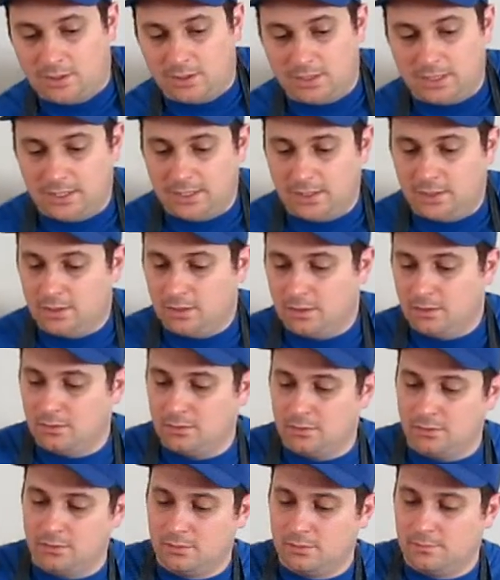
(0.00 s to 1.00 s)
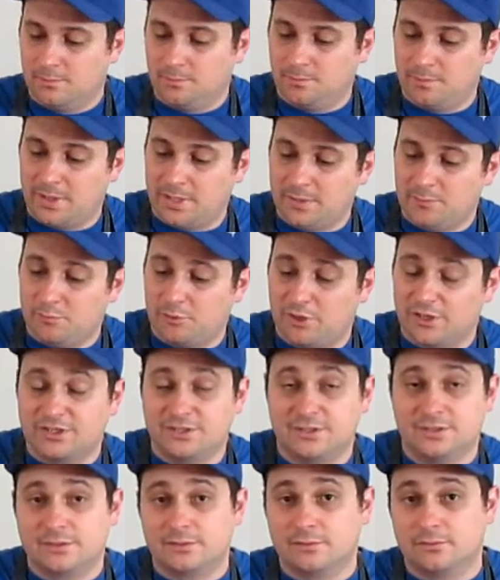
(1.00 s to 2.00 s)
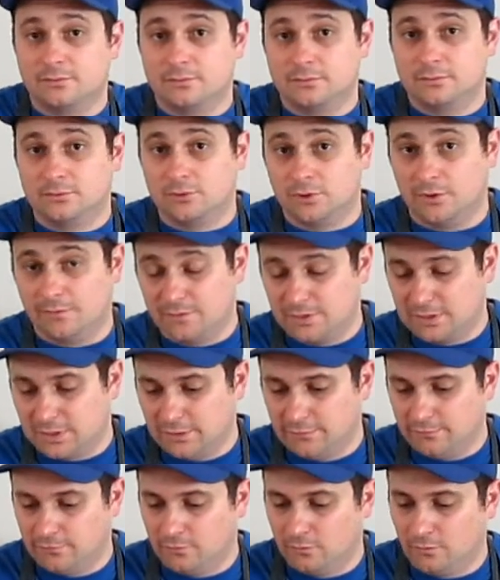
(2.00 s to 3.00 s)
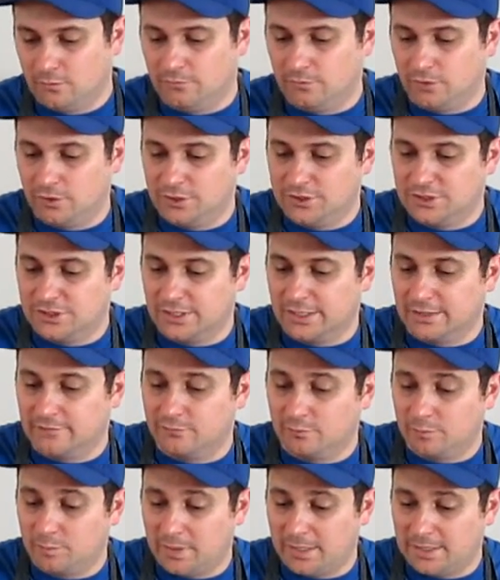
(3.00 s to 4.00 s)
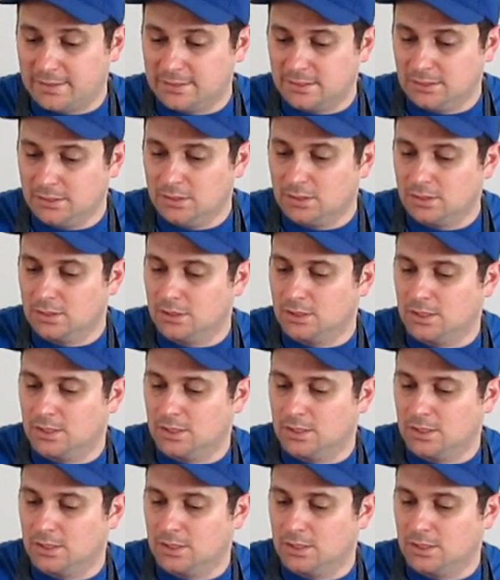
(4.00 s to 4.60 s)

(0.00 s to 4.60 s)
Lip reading: Then paint brushes, obviously for varnishing and for painting.